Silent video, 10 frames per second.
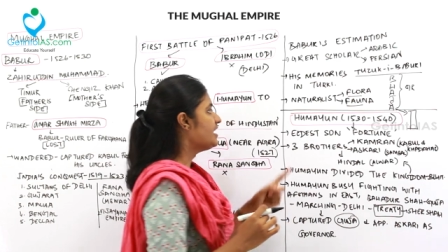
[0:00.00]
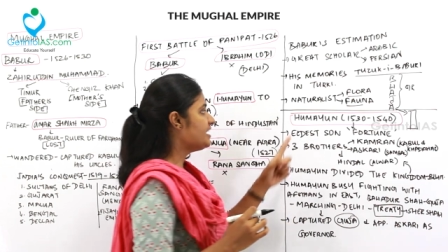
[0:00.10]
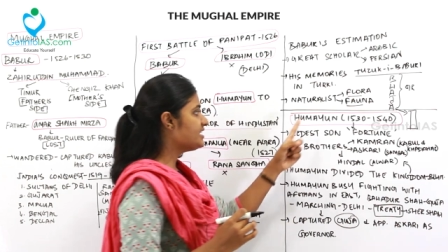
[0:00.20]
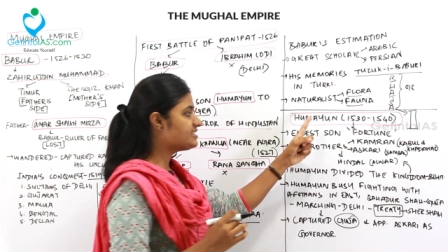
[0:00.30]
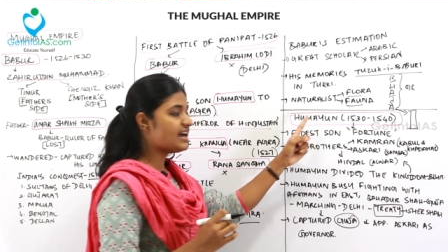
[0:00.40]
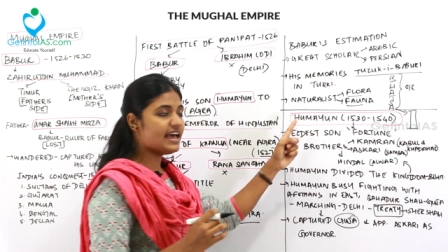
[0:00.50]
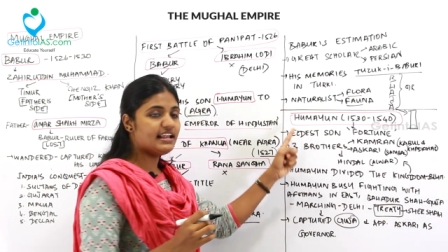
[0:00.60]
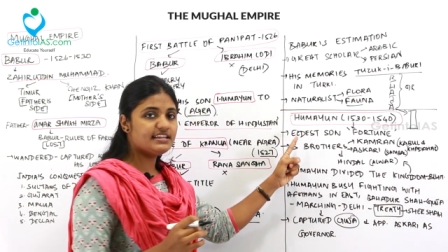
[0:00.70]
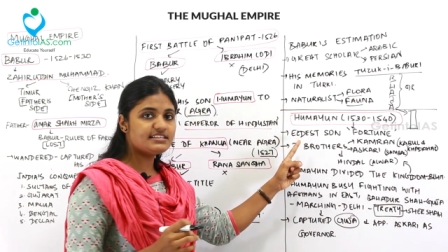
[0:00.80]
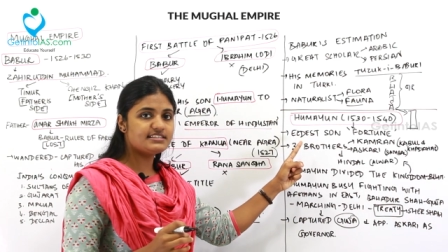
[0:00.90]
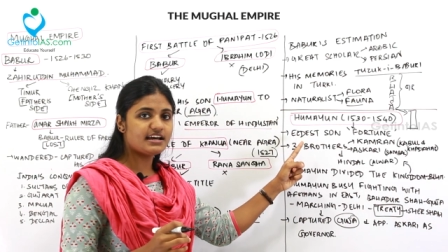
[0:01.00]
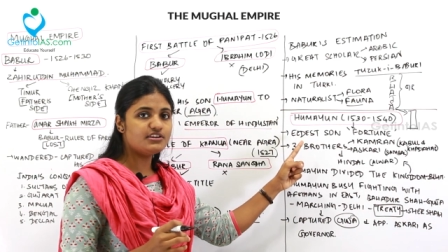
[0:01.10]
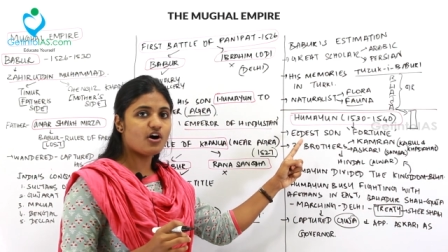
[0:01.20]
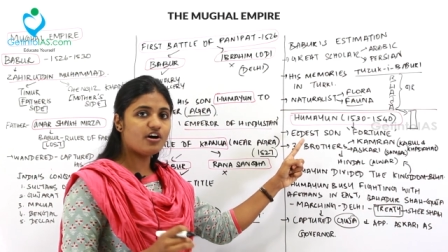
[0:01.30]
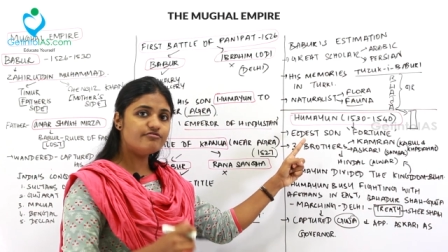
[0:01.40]
He is the eldest
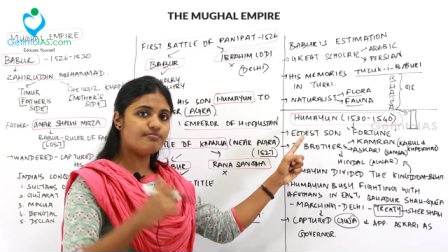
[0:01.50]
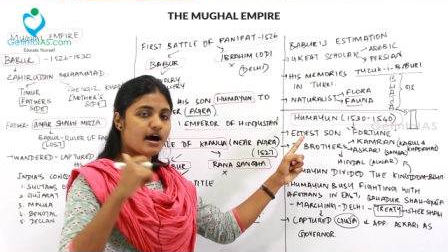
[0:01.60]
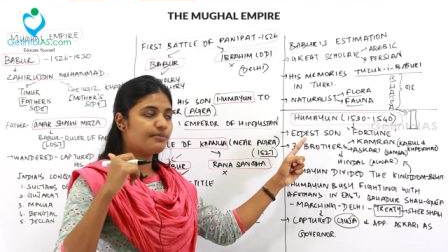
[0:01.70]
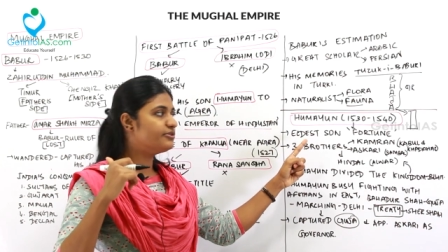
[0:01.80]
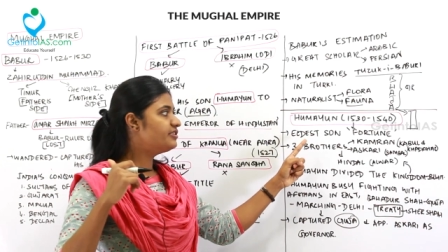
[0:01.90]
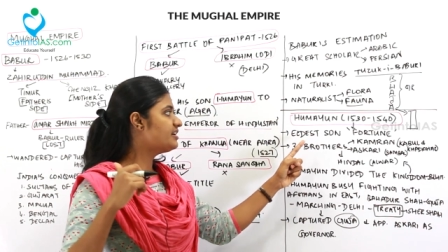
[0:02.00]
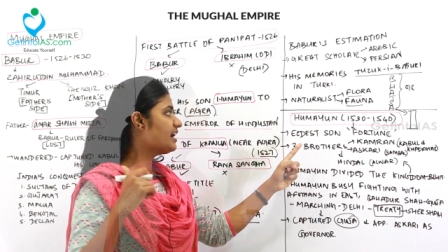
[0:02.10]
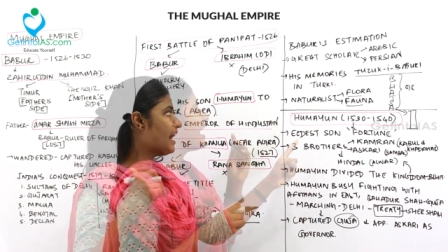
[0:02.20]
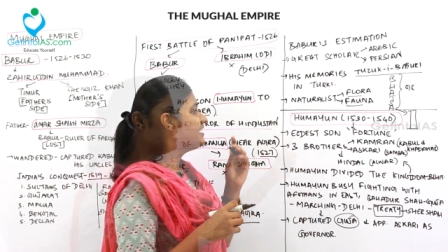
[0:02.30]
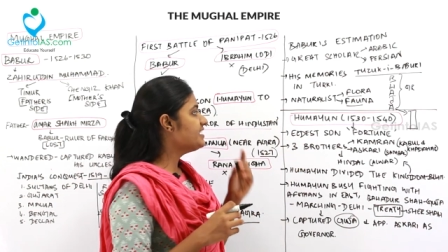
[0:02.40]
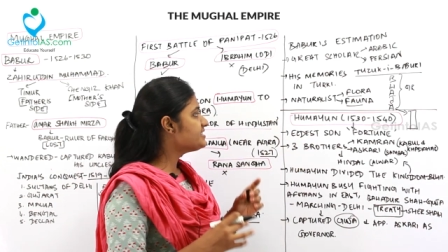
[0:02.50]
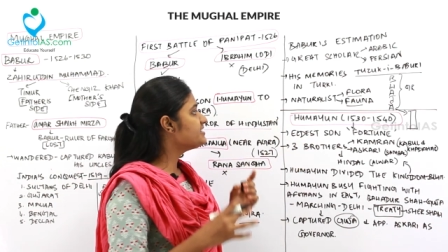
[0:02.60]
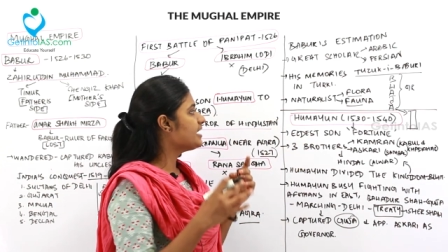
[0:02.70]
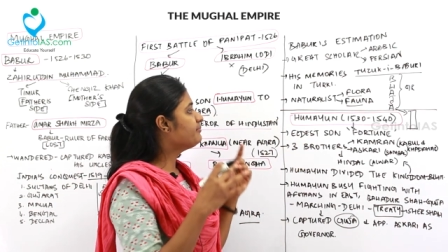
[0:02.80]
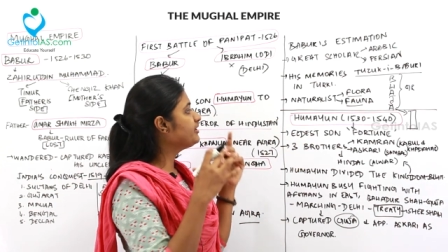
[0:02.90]
son of Babur, and his
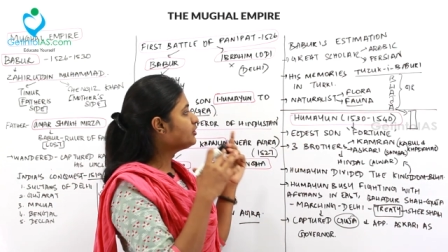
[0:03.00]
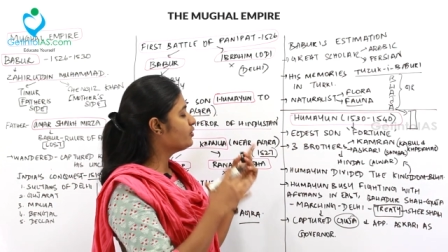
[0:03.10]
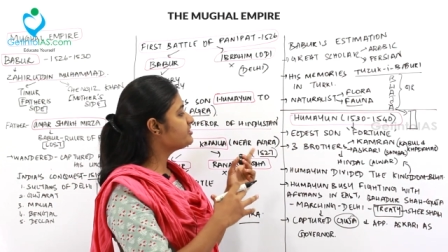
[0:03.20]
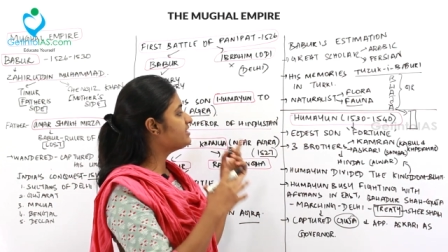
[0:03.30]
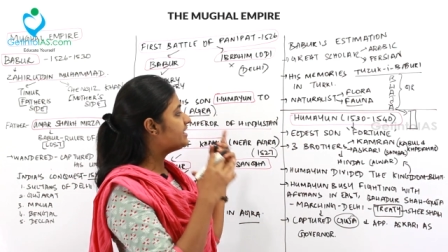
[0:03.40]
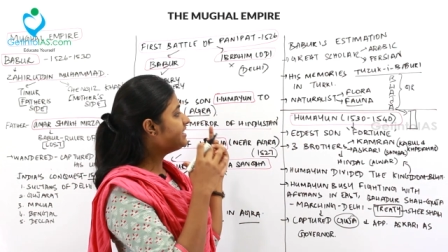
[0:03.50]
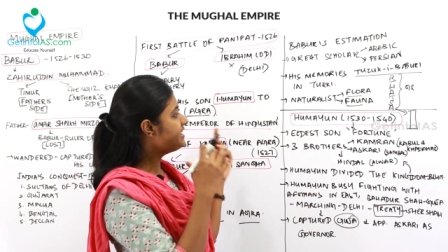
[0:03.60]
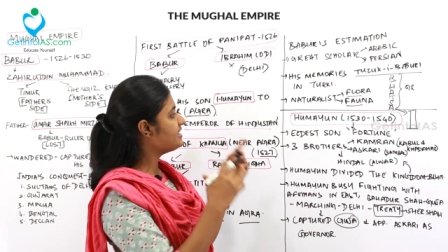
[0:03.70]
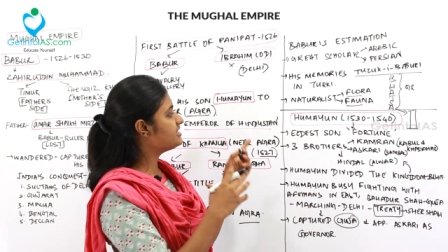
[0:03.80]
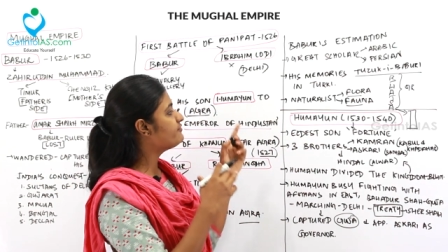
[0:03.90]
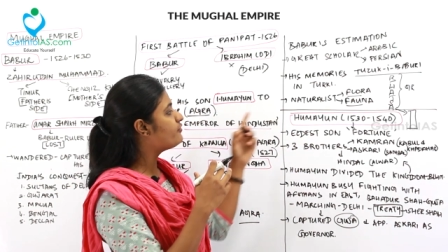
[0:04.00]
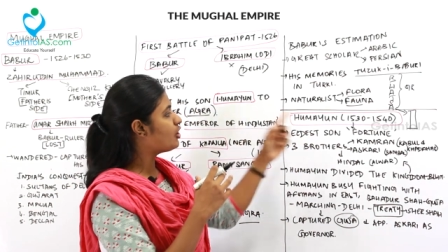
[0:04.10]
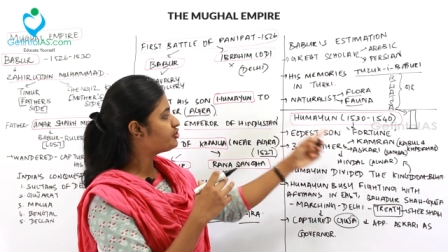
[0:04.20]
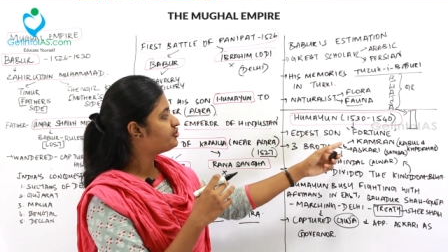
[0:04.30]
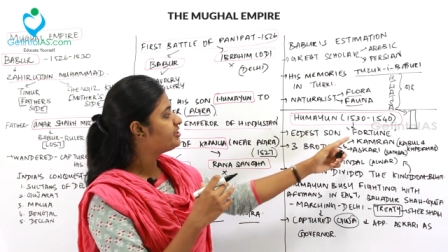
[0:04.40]
name denotes that he is a
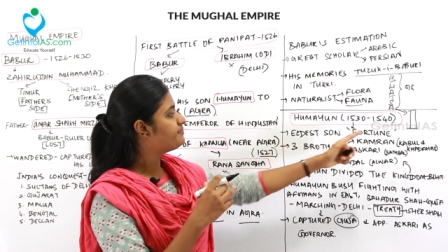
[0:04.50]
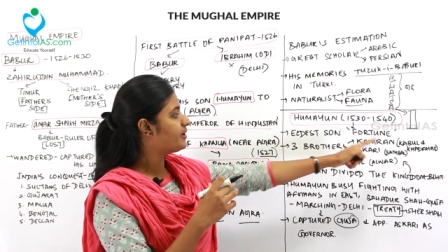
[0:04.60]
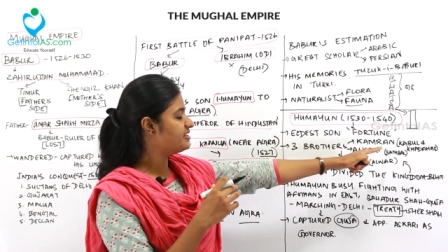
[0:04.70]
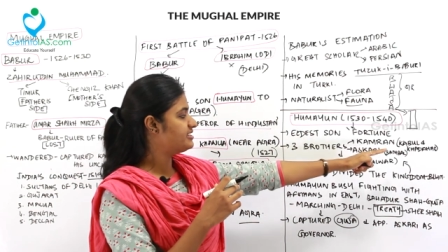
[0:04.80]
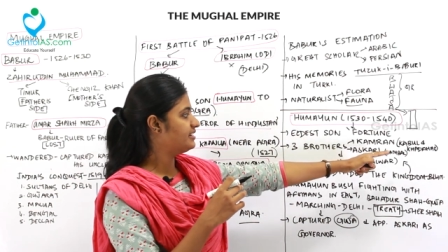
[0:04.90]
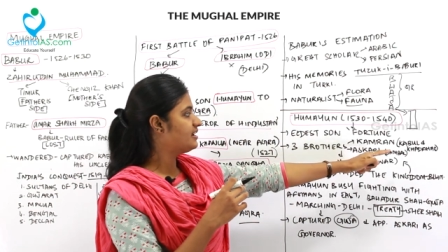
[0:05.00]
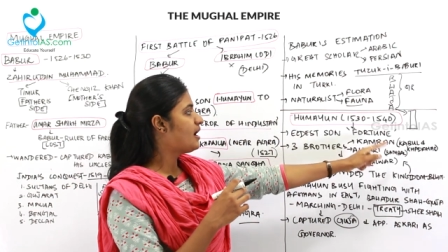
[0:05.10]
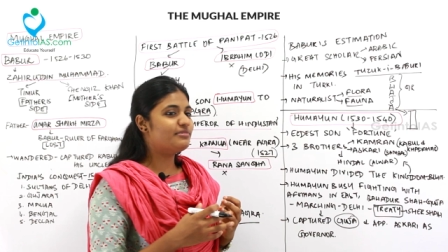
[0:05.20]
fortunate person.